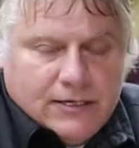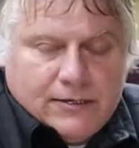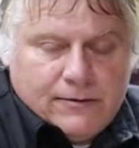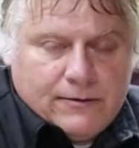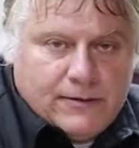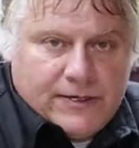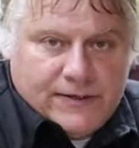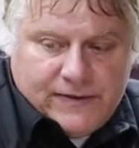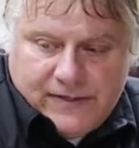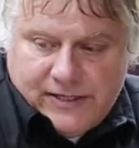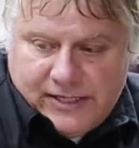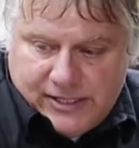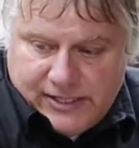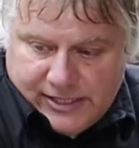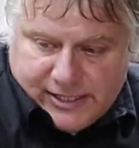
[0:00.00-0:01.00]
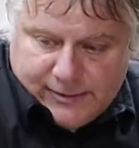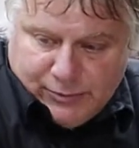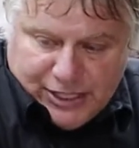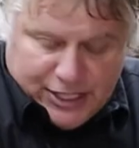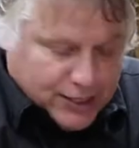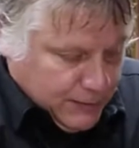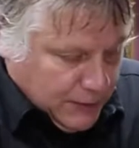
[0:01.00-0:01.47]
with a
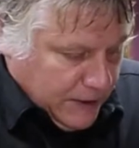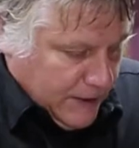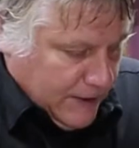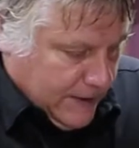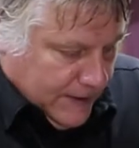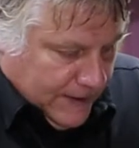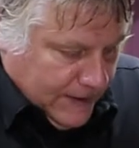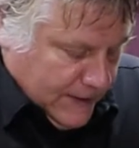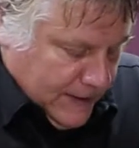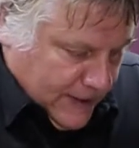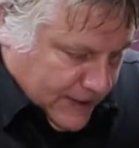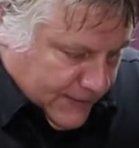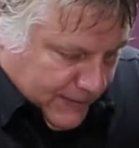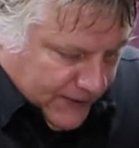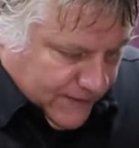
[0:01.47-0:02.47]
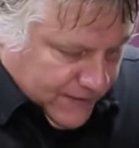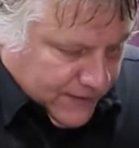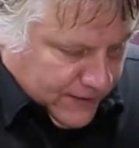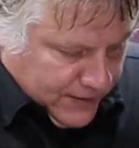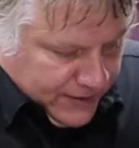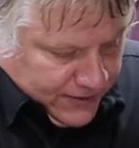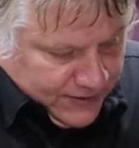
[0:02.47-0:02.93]
breaker bar
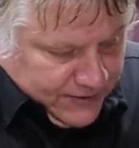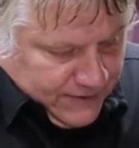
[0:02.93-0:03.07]
before